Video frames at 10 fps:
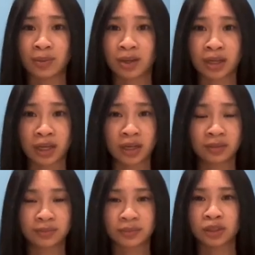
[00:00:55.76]
and
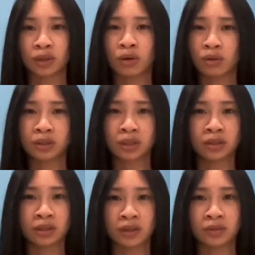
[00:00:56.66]
Medicare, it's a whole
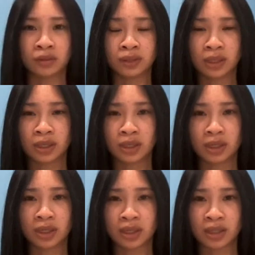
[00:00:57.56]
nother level.
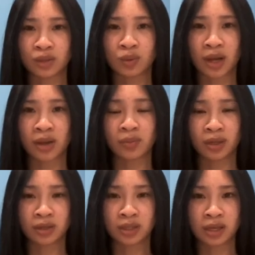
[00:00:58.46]
And that's why I'm
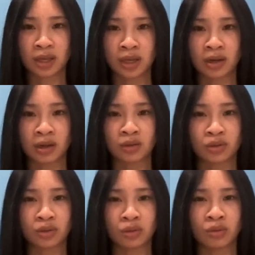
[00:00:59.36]
here today, not
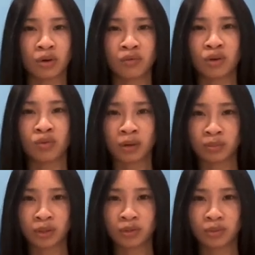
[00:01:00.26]
to
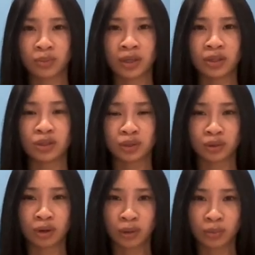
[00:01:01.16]
overwhelm you, but
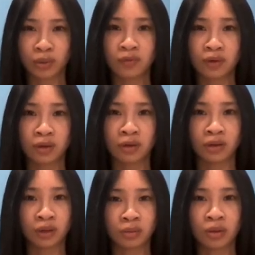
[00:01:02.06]
to help you feel a
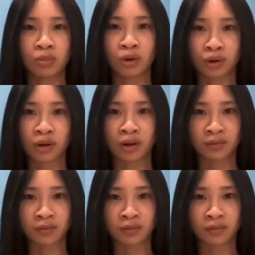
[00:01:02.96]
little bit more